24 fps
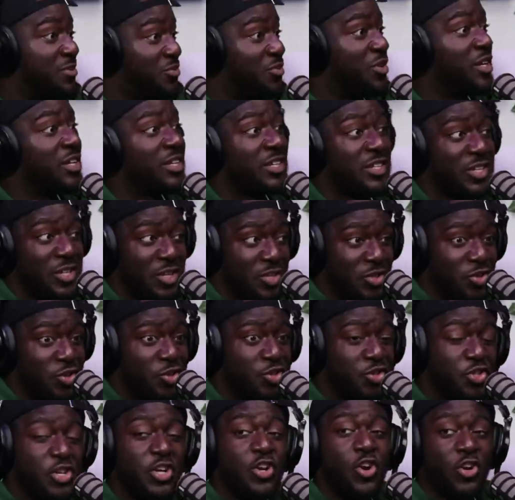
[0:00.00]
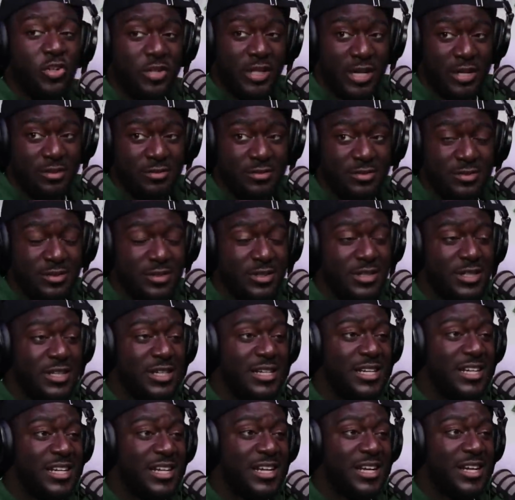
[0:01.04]
the thing. During lockdown,
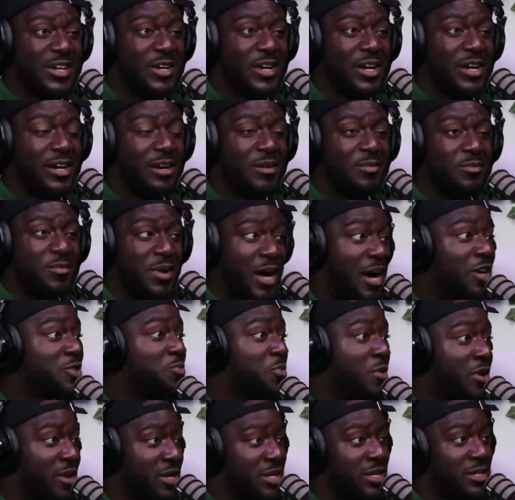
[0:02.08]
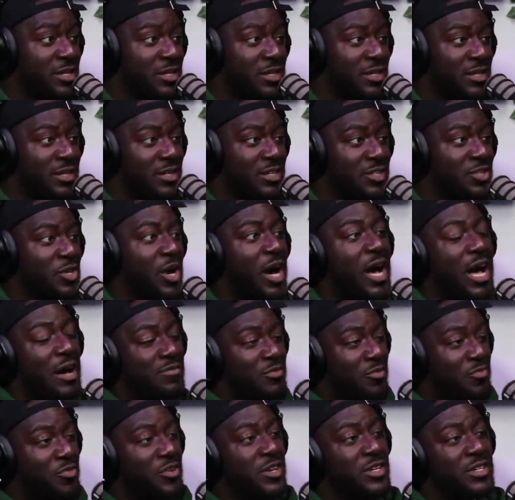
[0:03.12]
house party. So I have
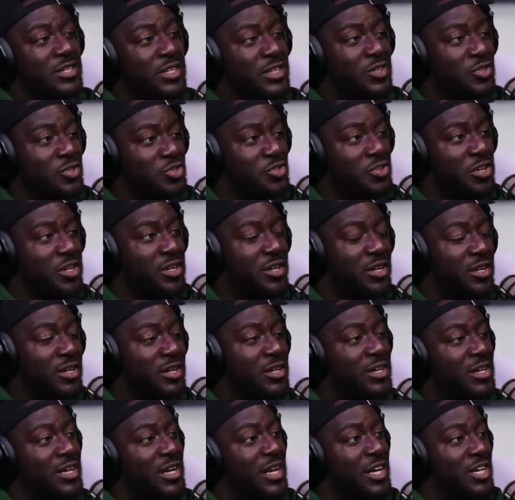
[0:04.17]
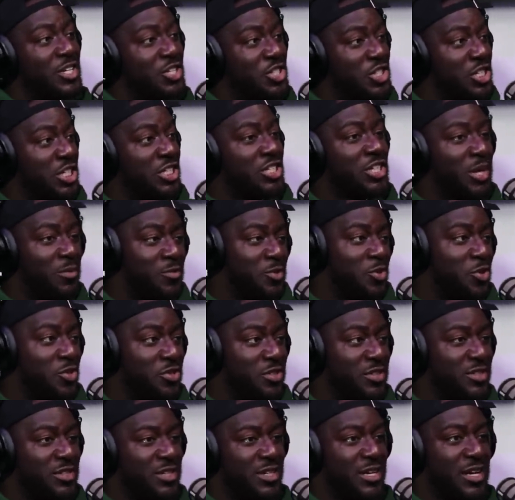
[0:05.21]
a friend in Australia. She jumped
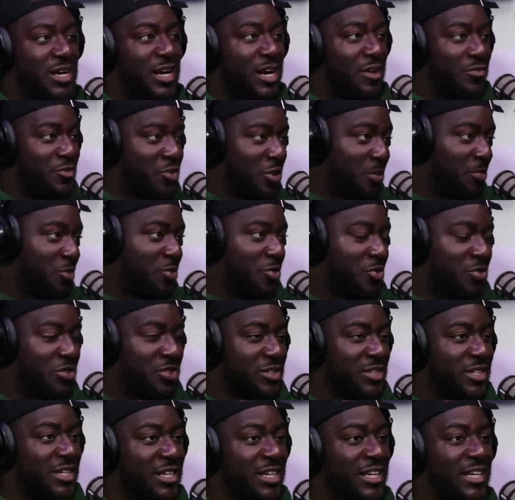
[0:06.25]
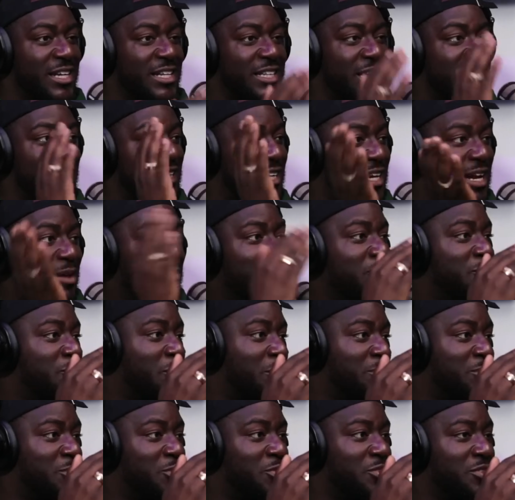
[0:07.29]
on, I've jumped on, then Clement's
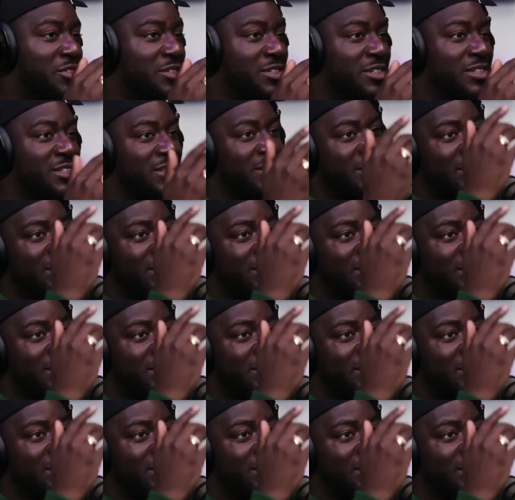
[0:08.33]
jumped on,